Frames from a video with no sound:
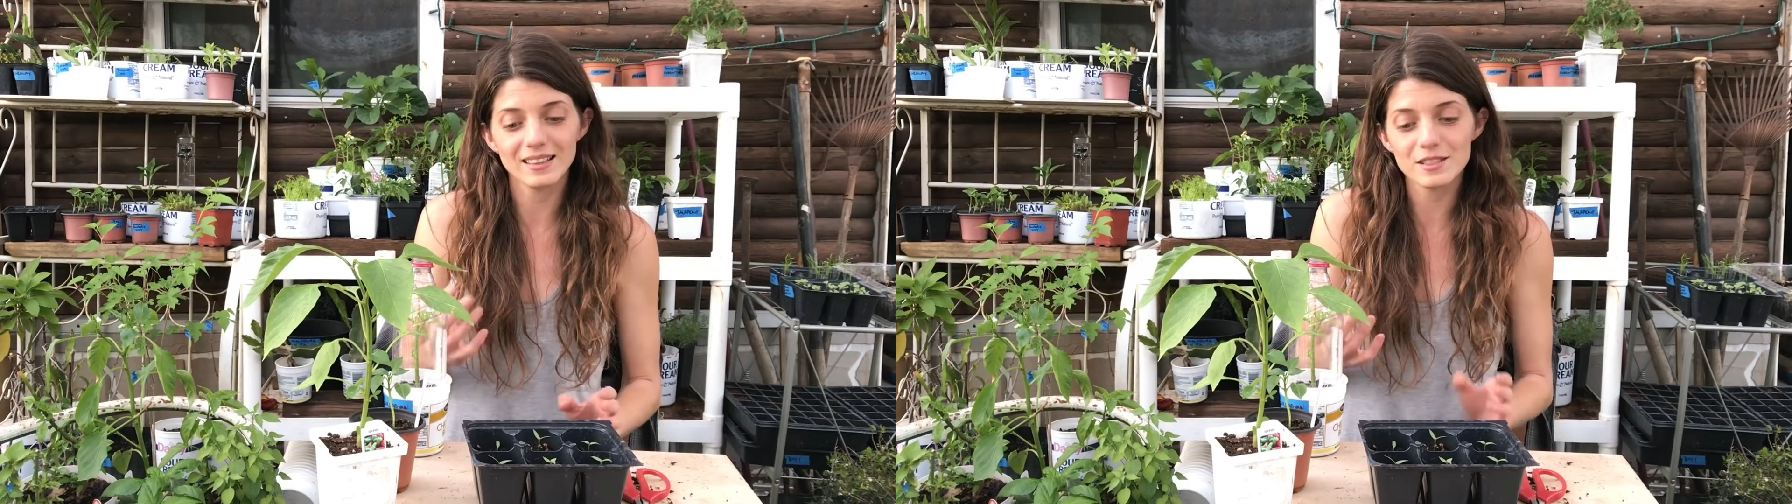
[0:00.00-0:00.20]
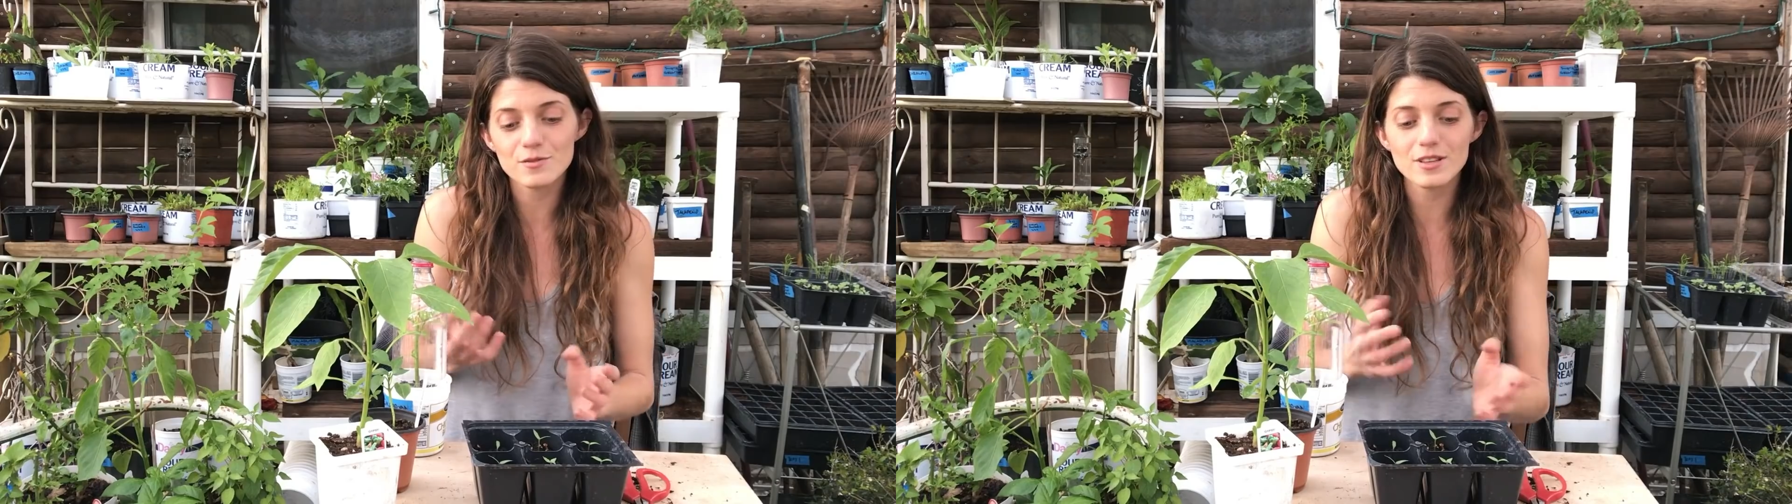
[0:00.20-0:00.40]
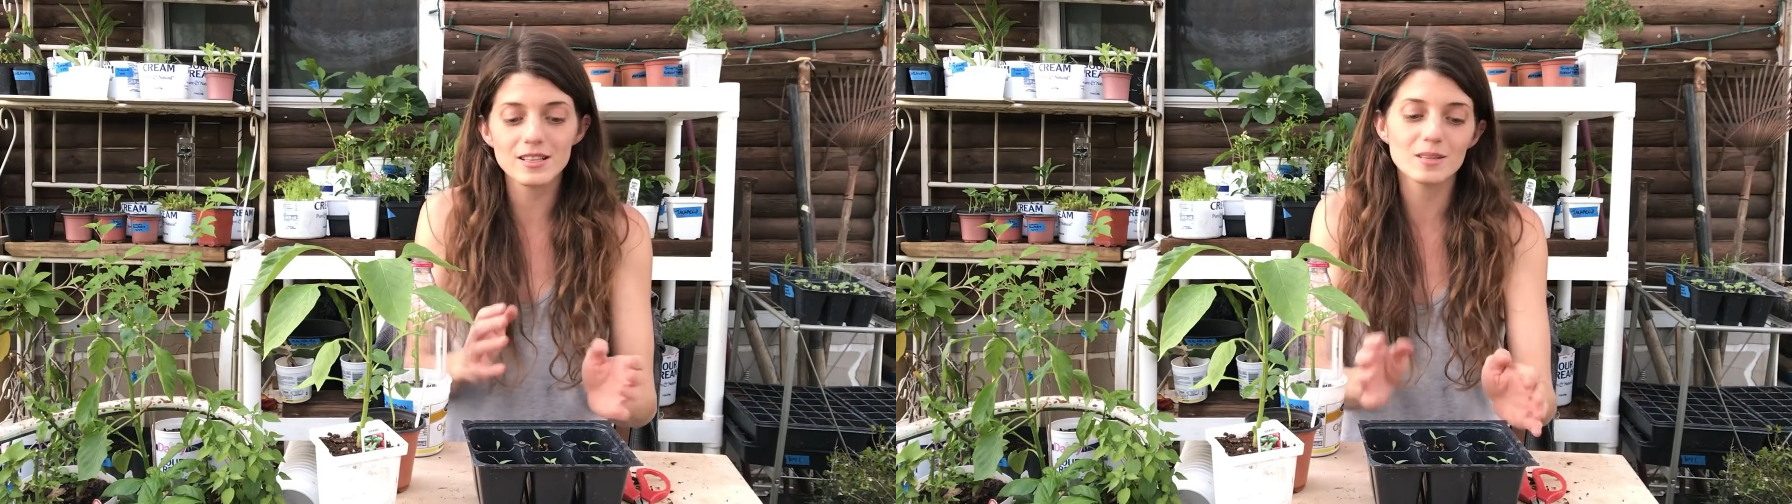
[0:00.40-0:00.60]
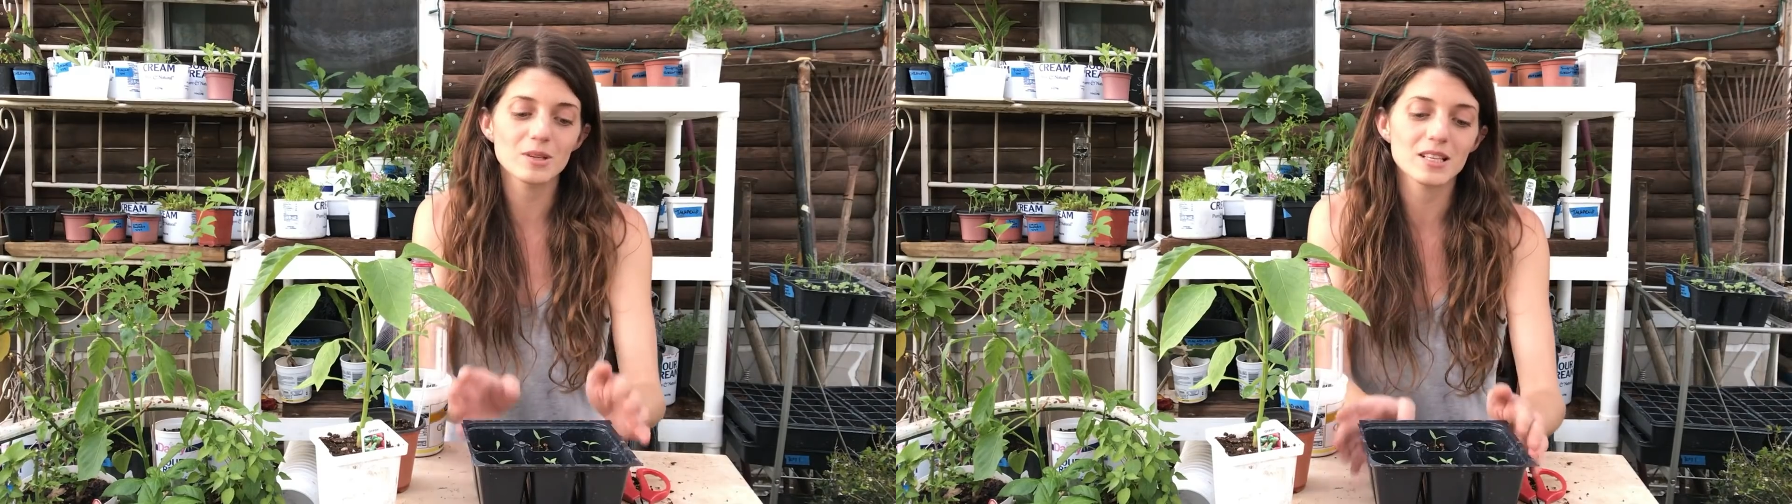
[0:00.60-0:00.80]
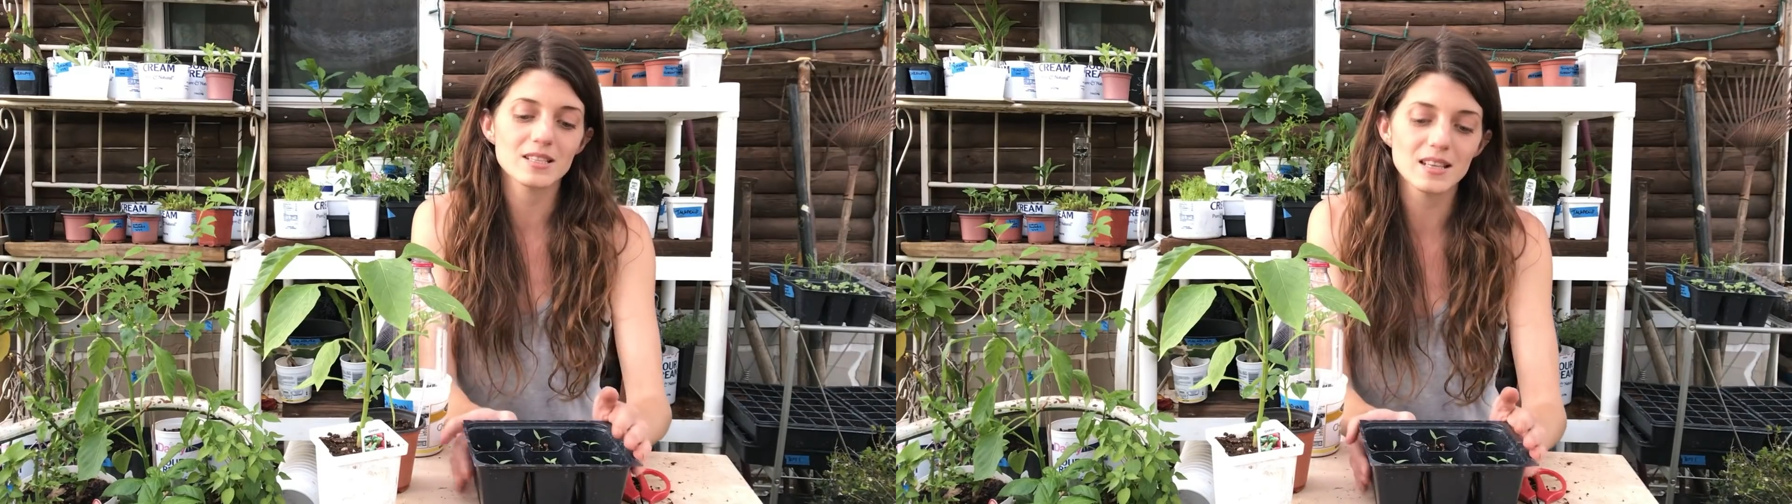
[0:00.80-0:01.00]
that's really the
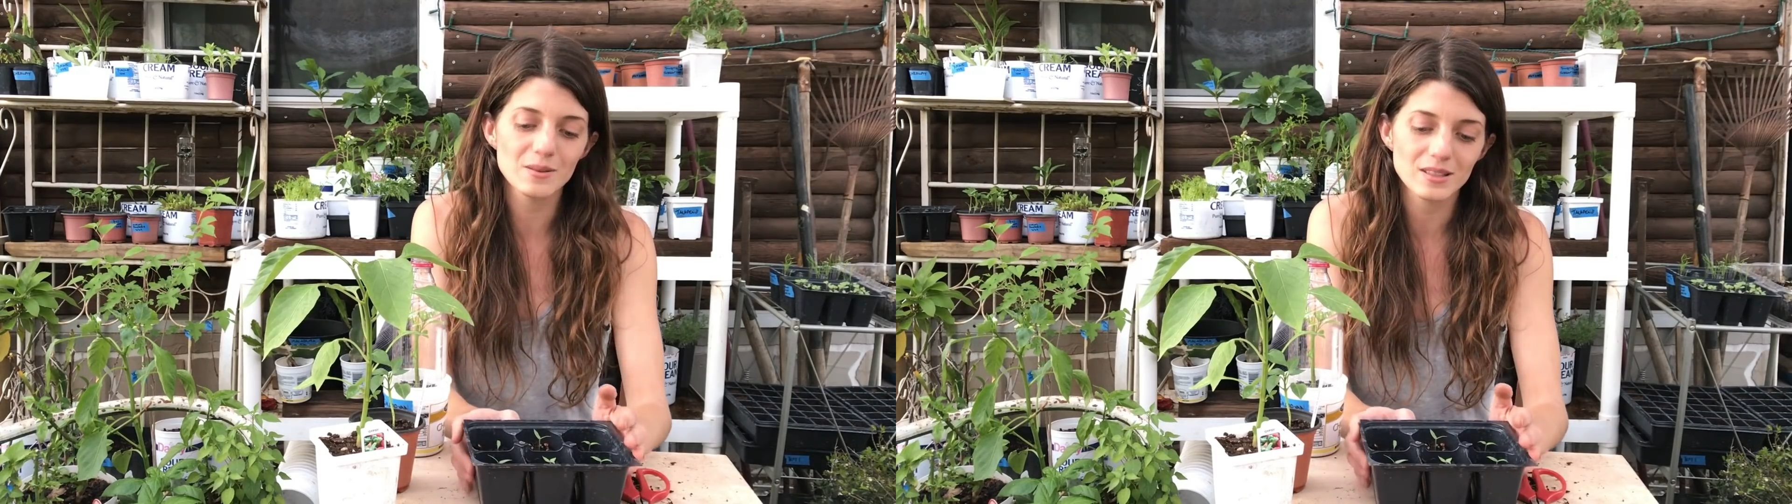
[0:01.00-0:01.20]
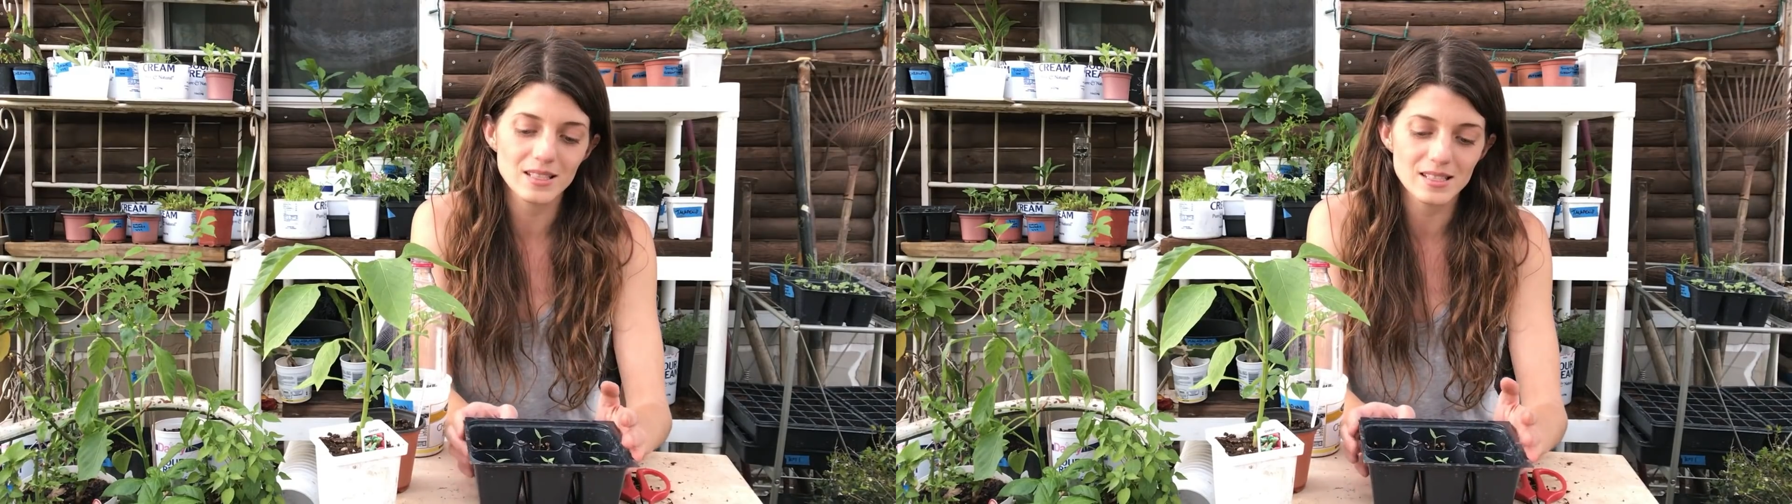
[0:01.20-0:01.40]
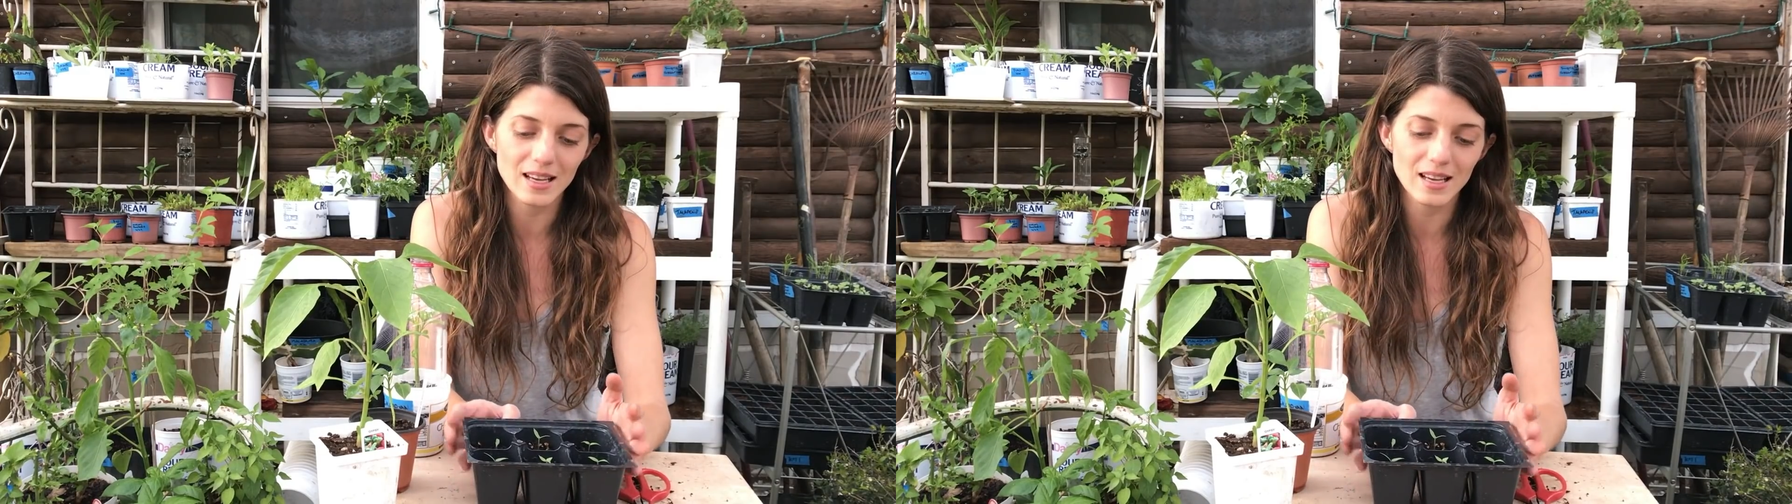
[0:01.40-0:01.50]
biggest thing with these